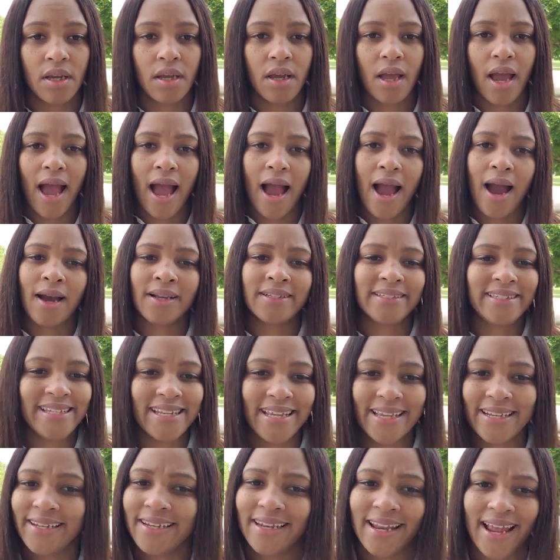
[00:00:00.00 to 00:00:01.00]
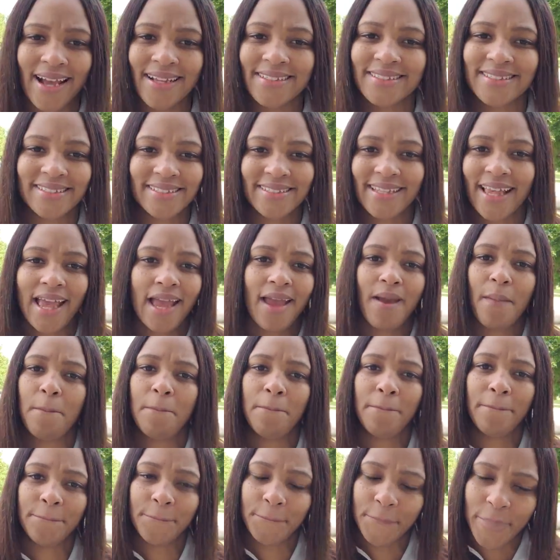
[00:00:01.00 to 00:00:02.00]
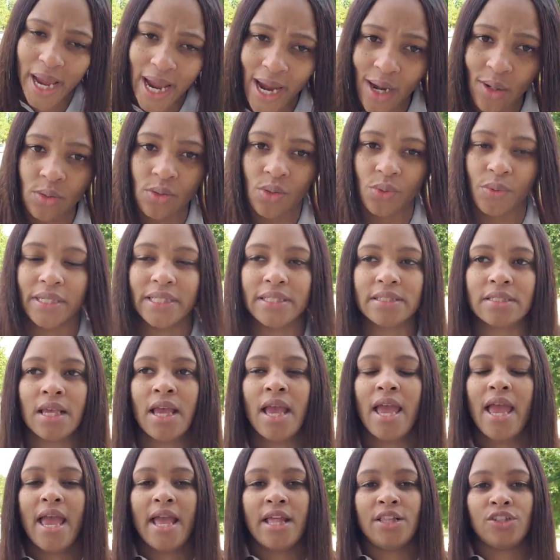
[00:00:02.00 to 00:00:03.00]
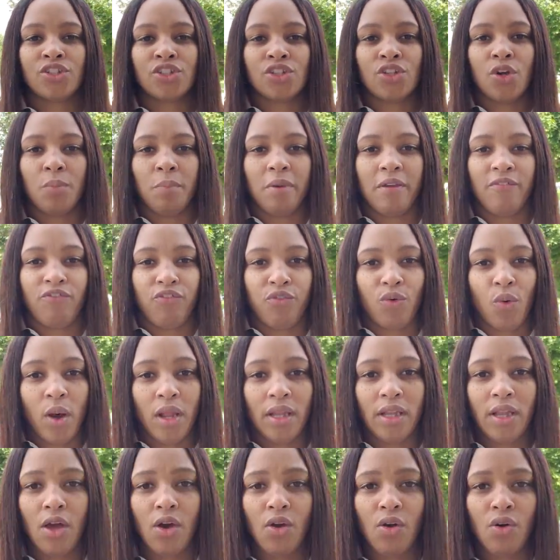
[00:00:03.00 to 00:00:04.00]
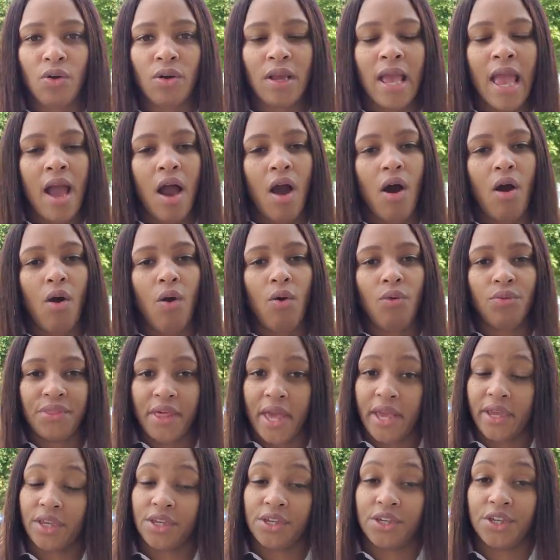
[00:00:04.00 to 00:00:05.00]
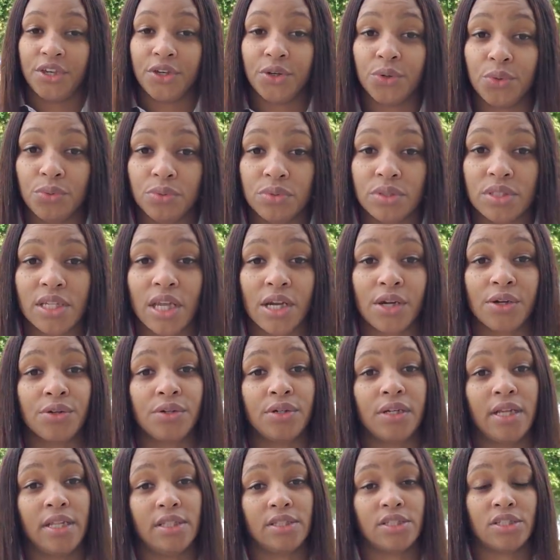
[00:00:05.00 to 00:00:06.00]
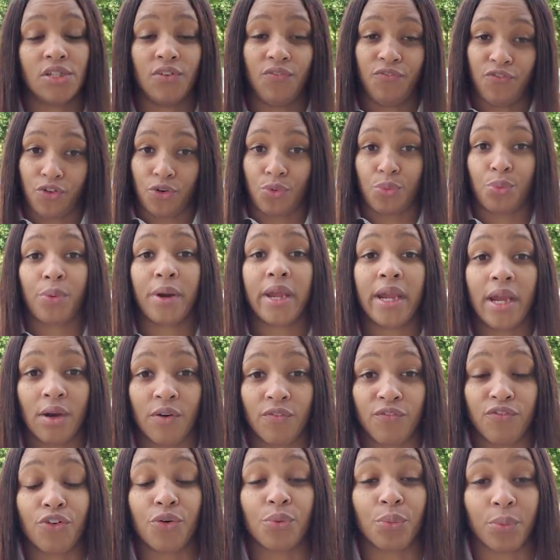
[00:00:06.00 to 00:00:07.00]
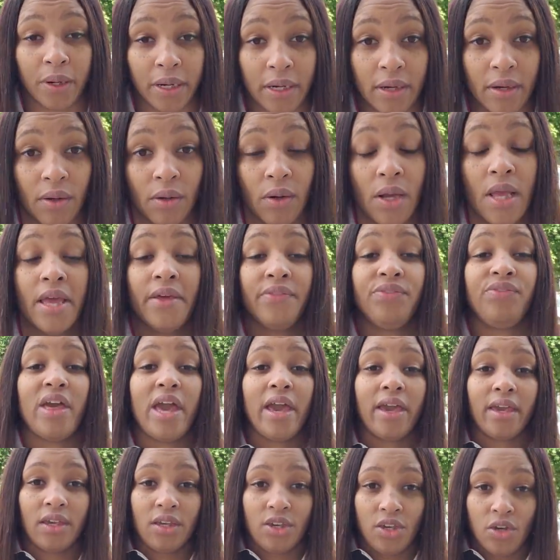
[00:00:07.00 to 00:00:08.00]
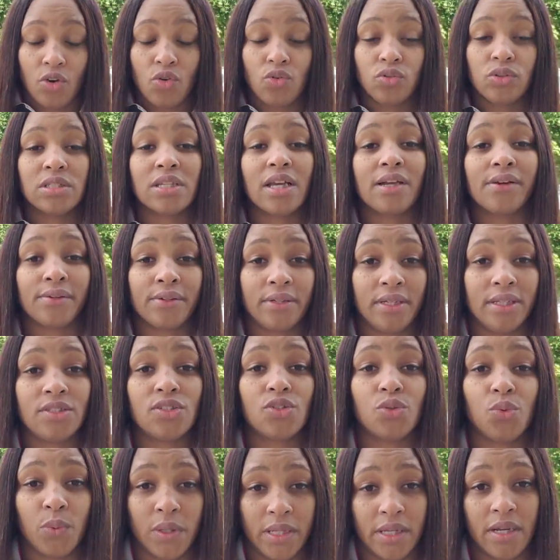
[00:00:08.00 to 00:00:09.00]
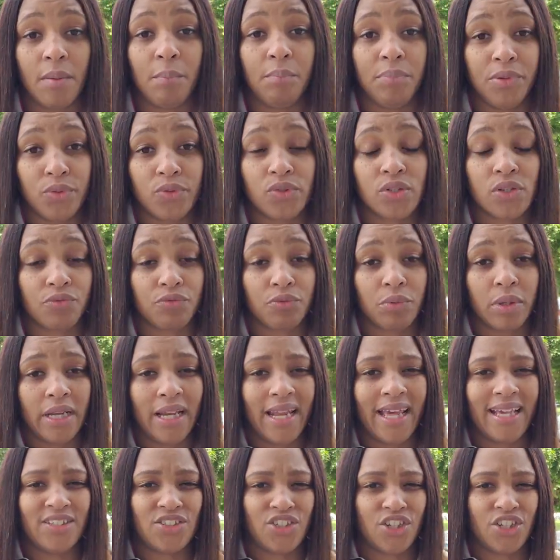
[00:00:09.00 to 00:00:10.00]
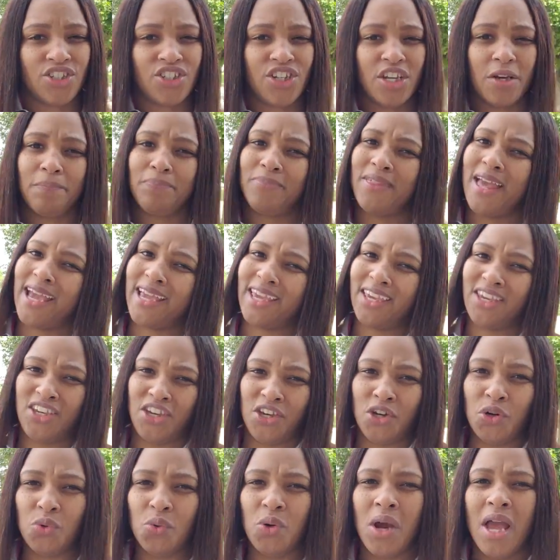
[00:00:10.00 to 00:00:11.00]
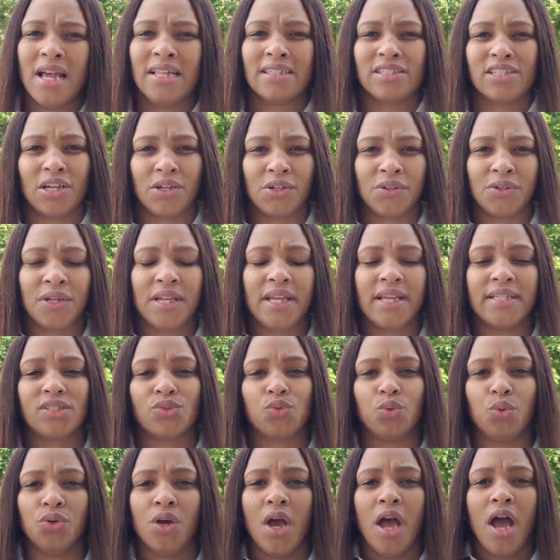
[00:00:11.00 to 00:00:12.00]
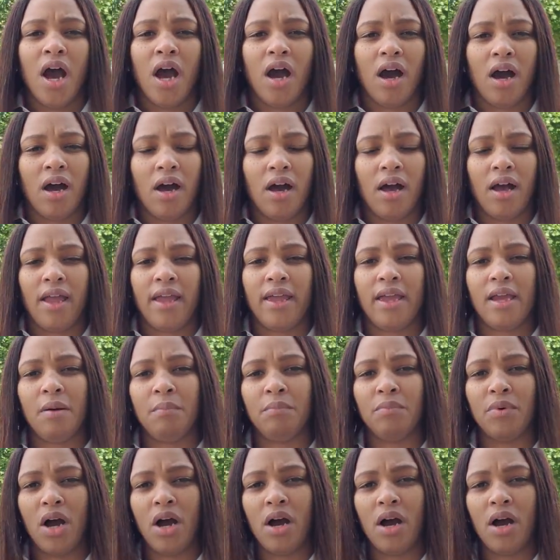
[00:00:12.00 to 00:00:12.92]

I did not set boundaries. And so before long, oh, that cute turned into for real. That cute turned into an abusive relationship. That cute turned into him